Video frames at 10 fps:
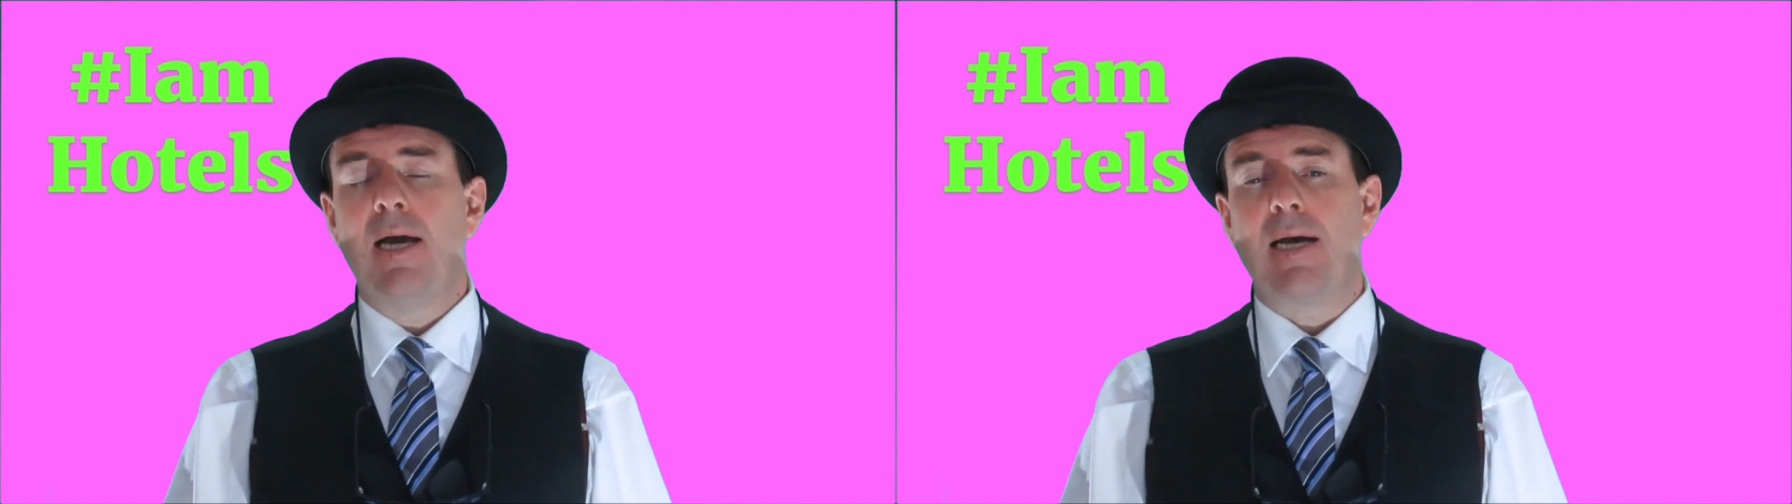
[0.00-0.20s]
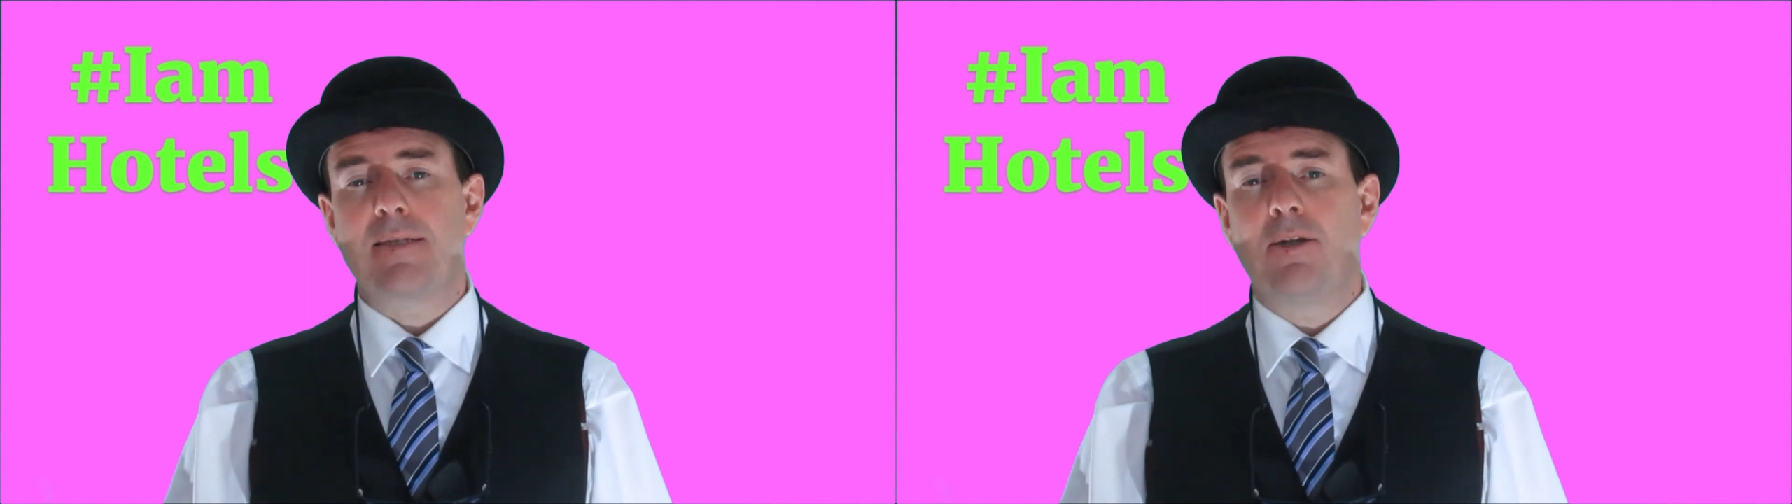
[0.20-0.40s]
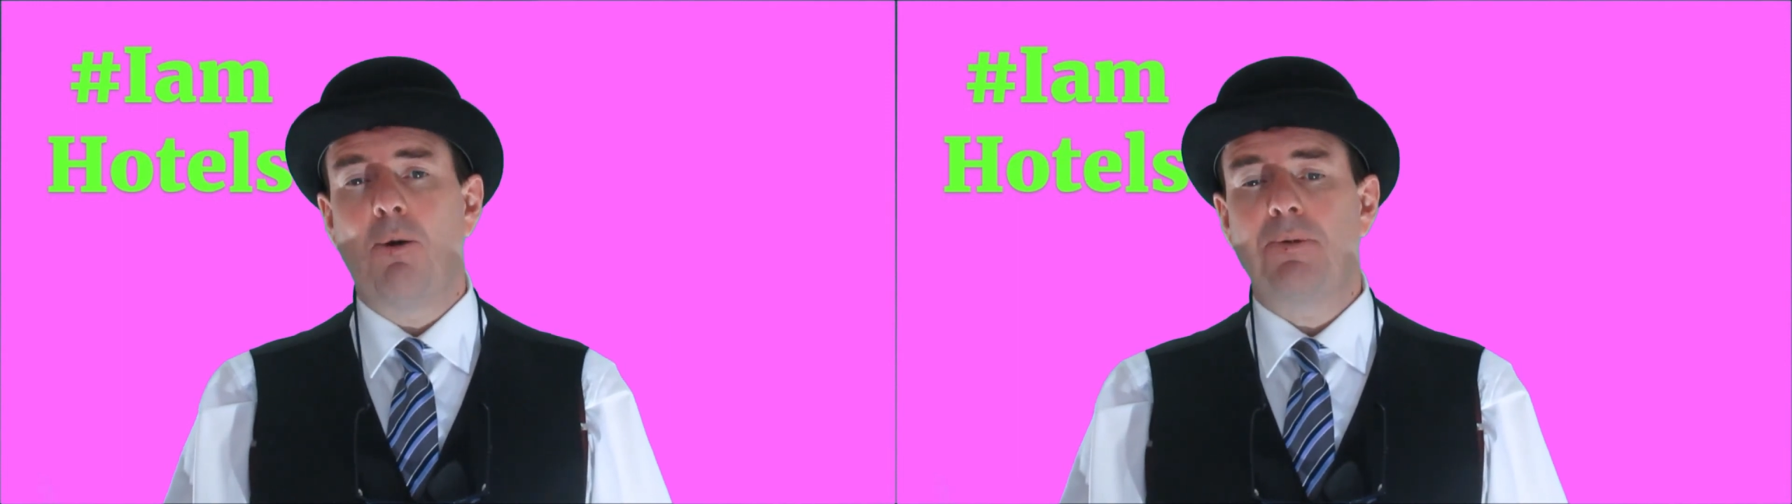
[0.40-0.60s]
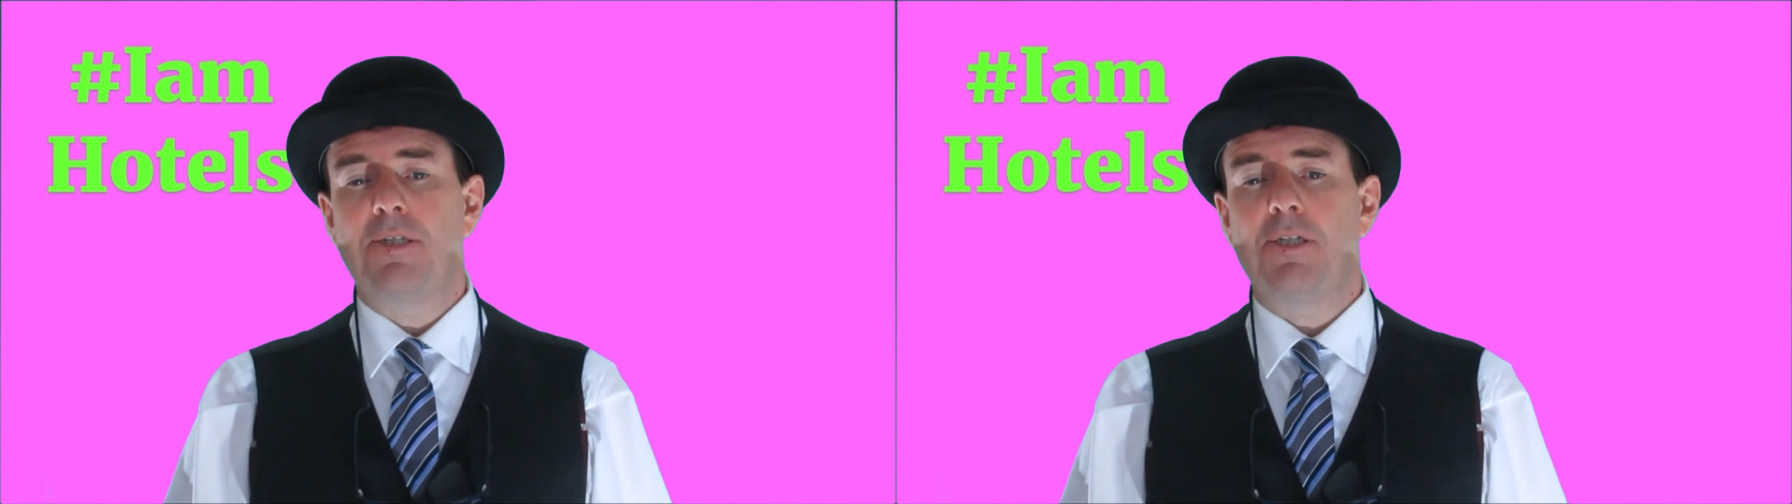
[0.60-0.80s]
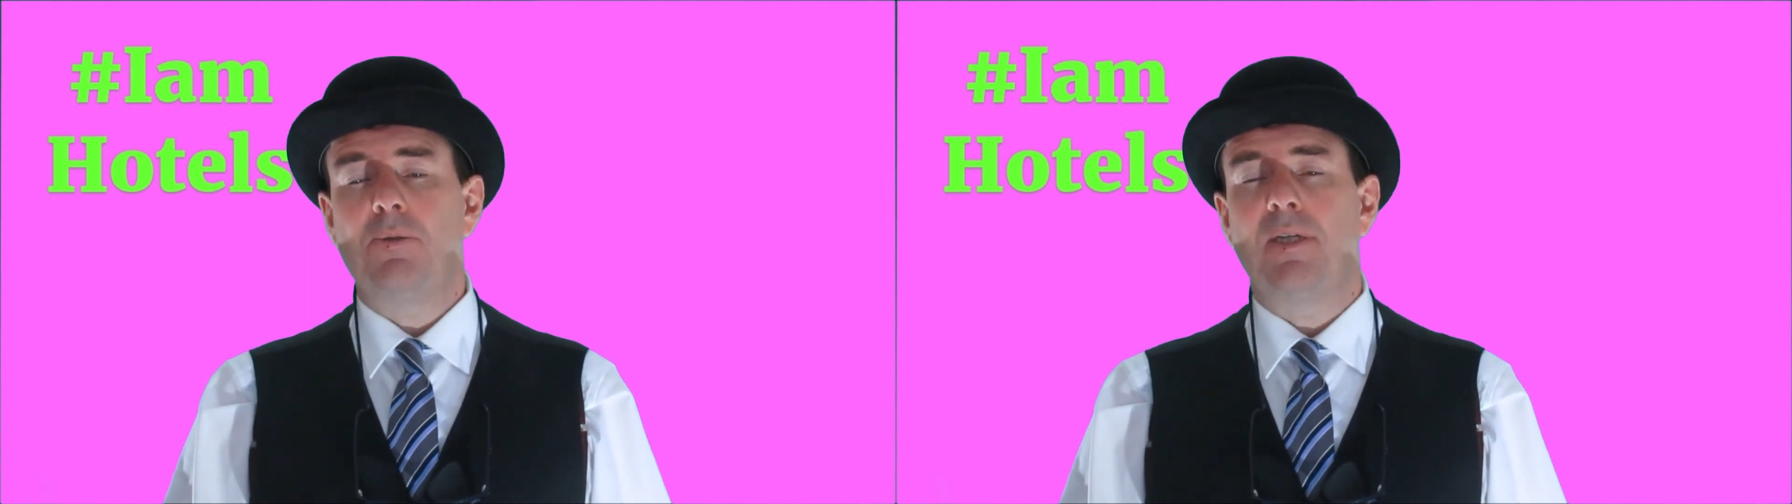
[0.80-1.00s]
as an
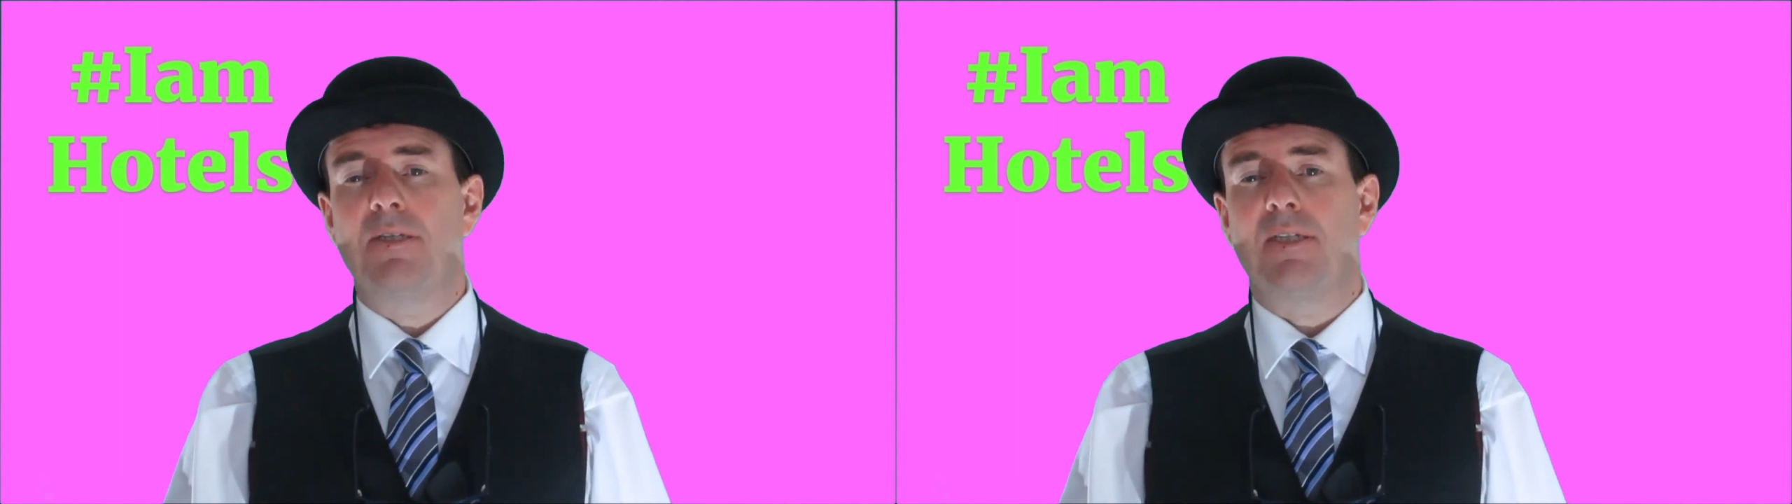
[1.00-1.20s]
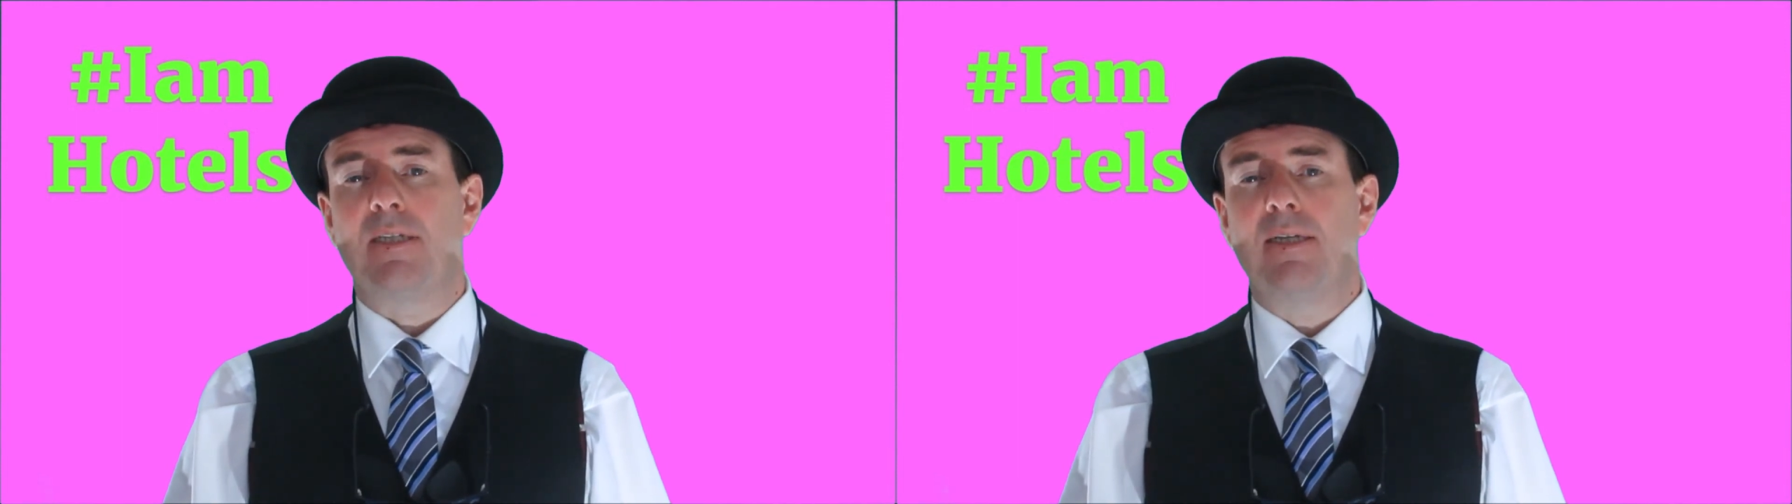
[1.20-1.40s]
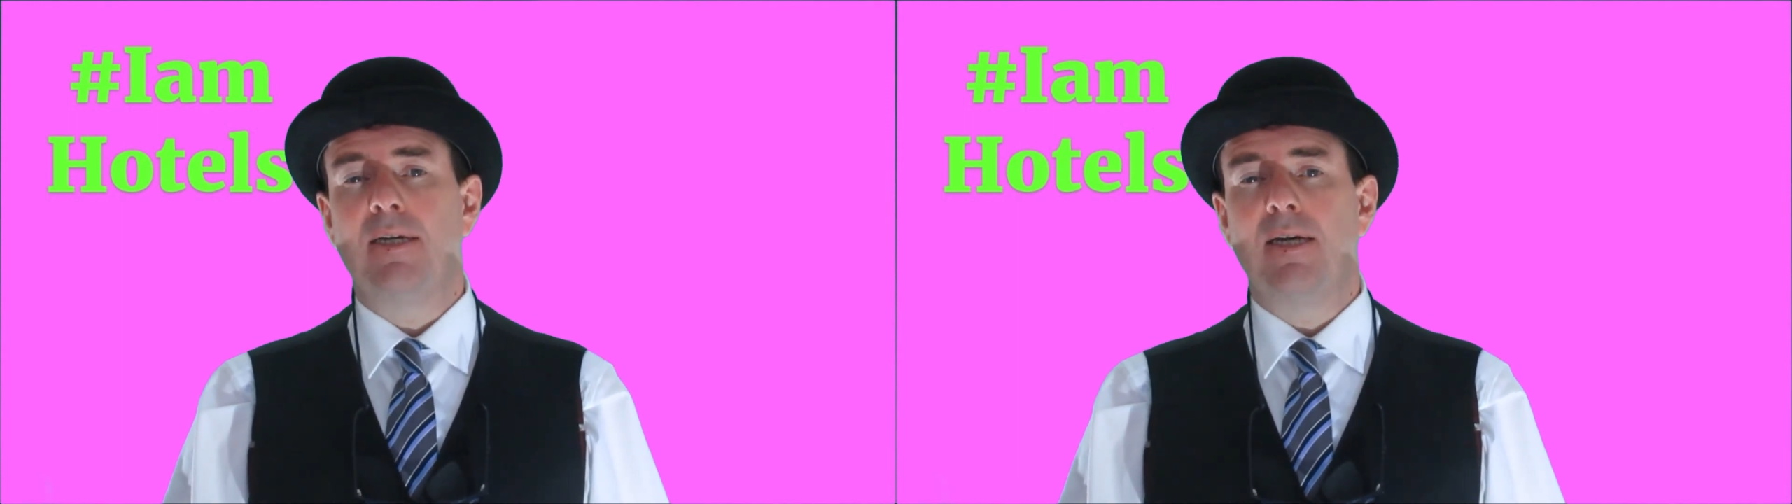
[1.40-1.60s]
opportunity.